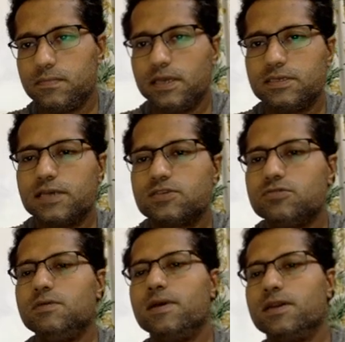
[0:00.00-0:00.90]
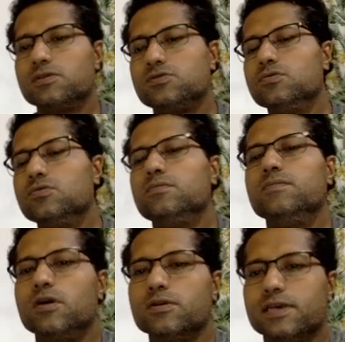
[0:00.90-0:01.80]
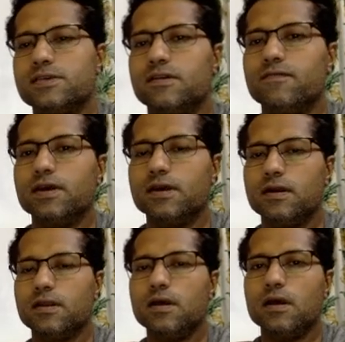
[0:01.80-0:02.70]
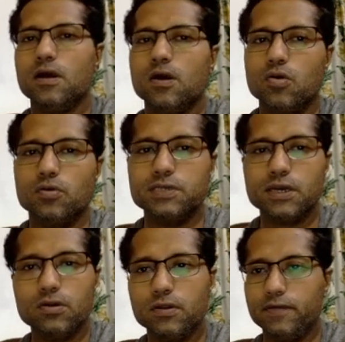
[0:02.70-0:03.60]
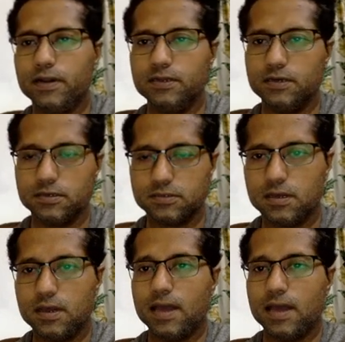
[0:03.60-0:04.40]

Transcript: X has to be minus 2 because x and y are consecutive integers,